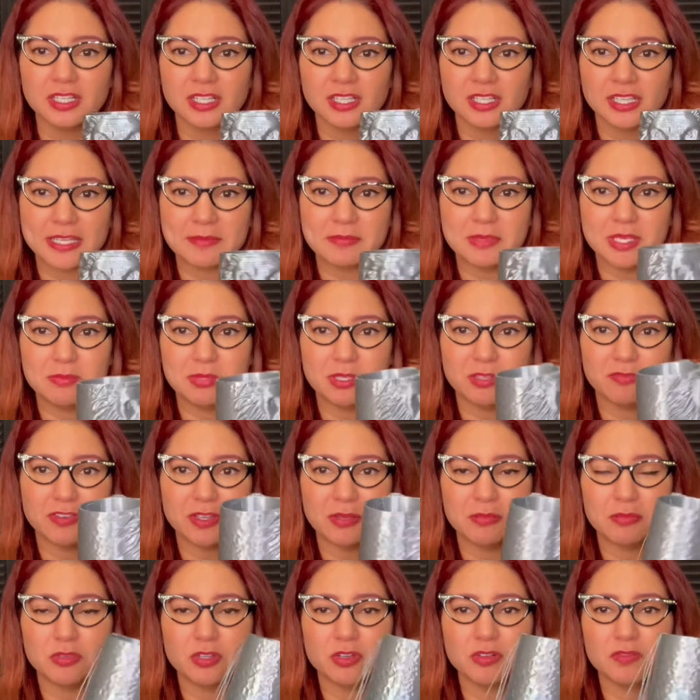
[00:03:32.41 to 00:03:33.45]
like maybe if I
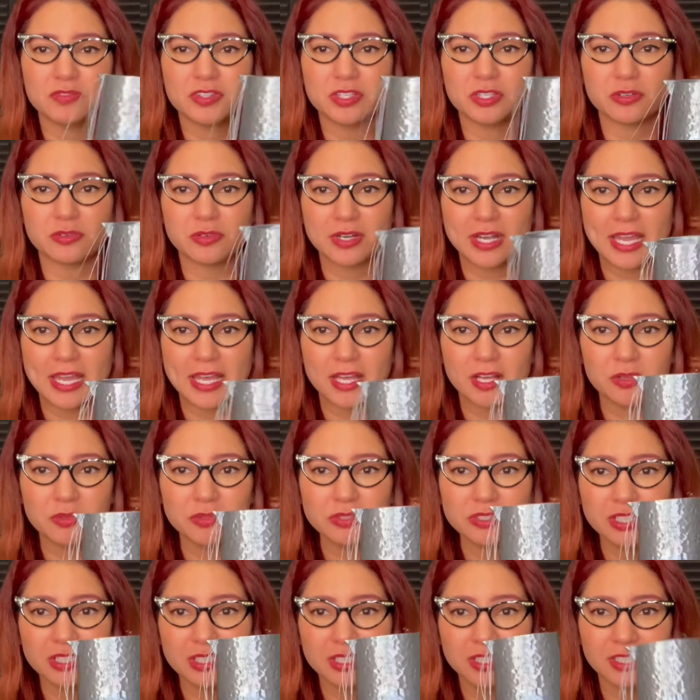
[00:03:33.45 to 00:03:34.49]
moved it around,